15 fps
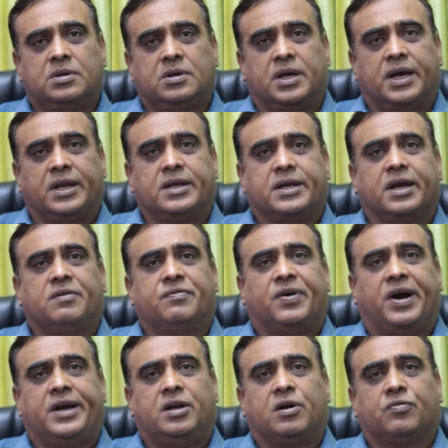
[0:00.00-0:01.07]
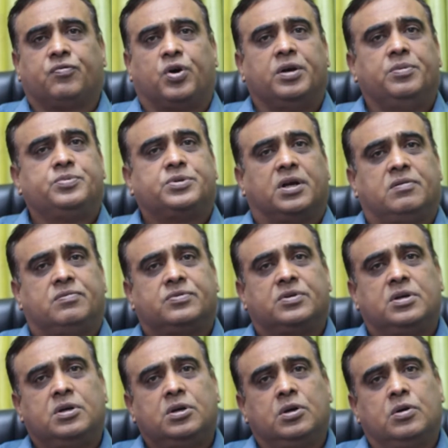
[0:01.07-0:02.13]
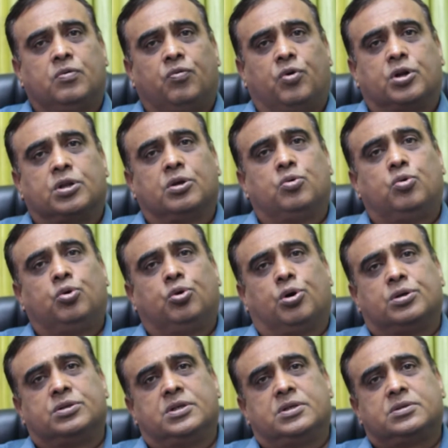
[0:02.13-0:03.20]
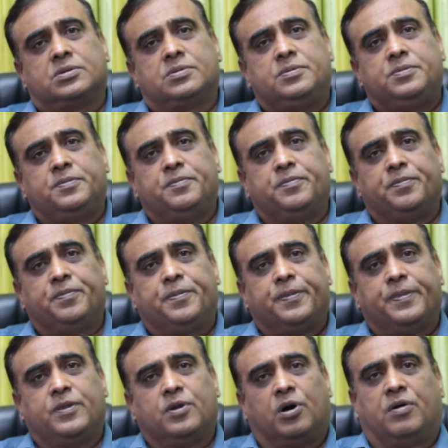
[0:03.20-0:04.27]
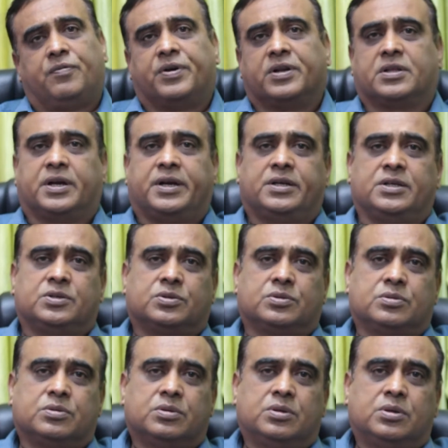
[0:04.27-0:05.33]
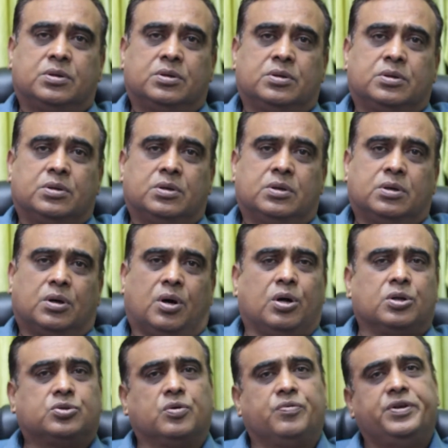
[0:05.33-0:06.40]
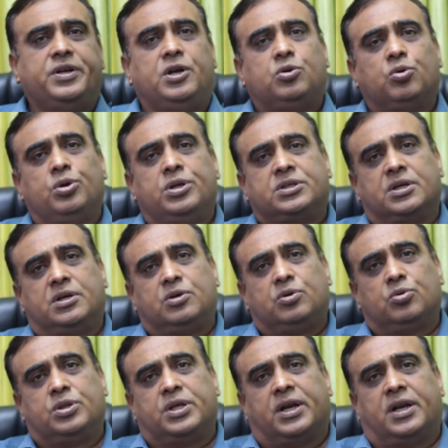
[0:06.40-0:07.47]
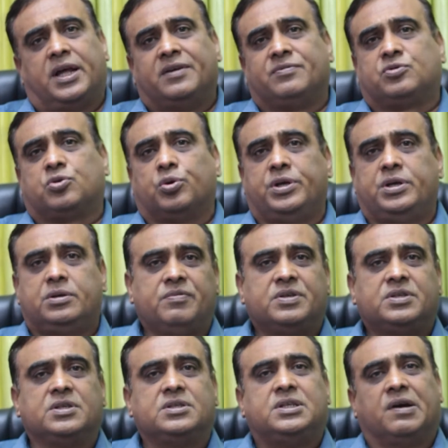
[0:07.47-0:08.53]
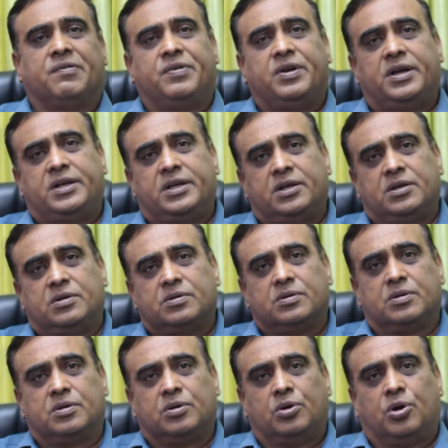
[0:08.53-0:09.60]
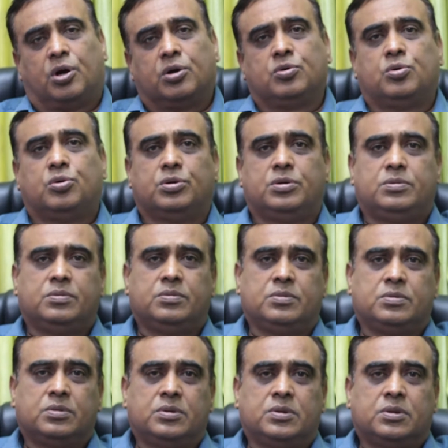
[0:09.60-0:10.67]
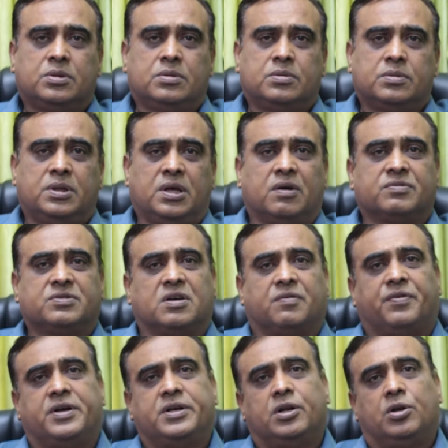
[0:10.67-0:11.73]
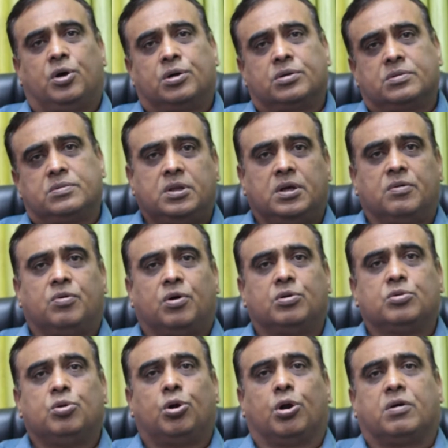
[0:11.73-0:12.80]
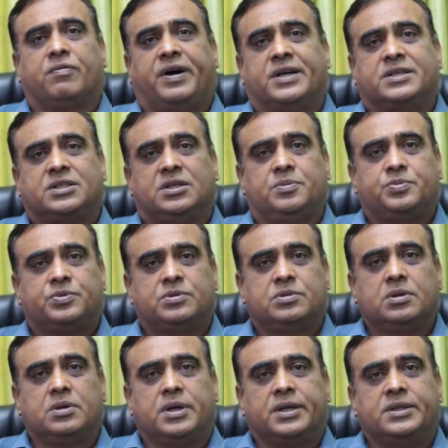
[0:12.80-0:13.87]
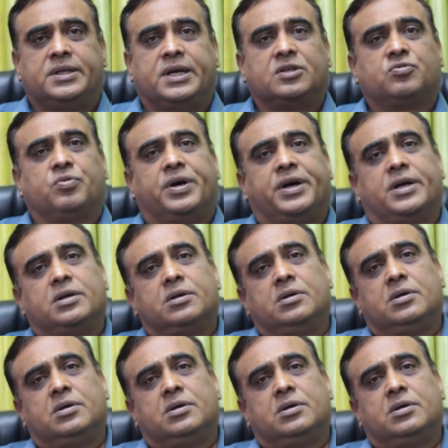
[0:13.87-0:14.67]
and can find out for himself what are the root causes of arthritis. Also, we need to listen to their life story, which is definitely not good. They have suffered a lot, they have gone through a lot of hardships, and that's why